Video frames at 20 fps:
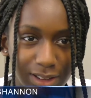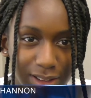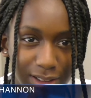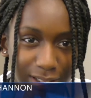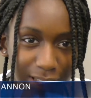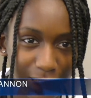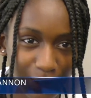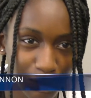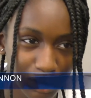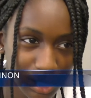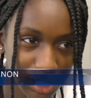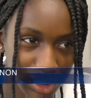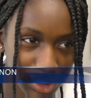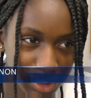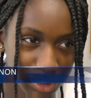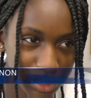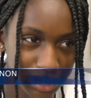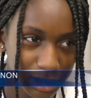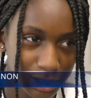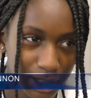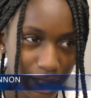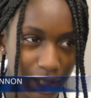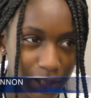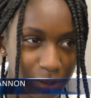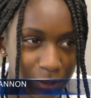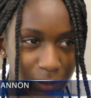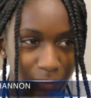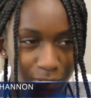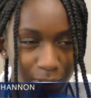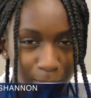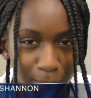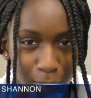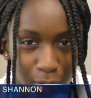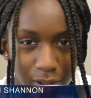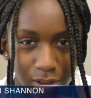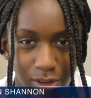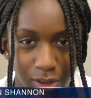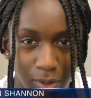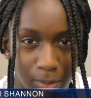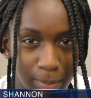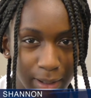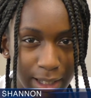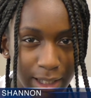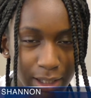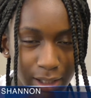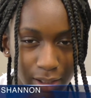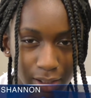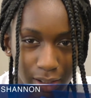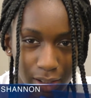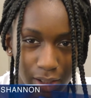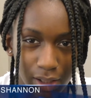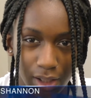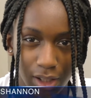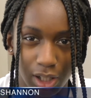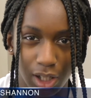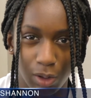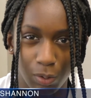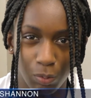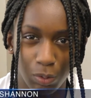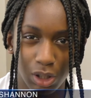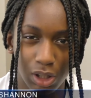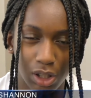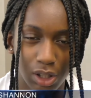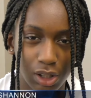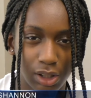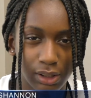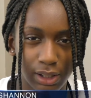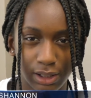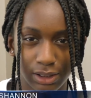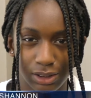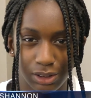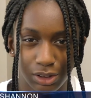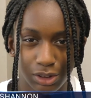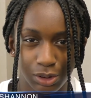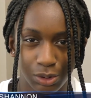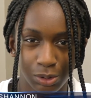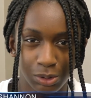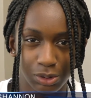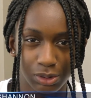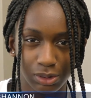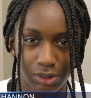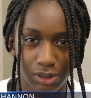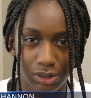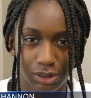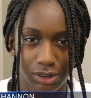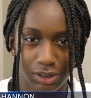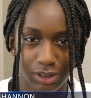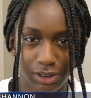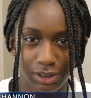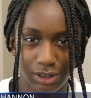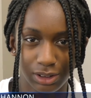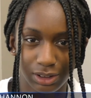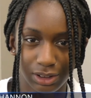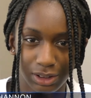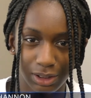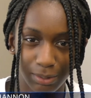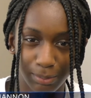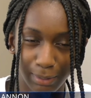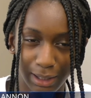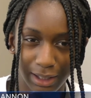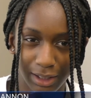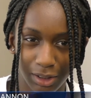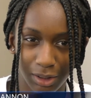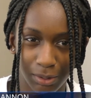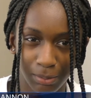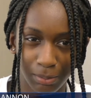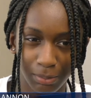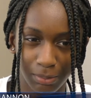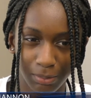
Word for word: Today we learned how different parts are made and what all you have to do to make them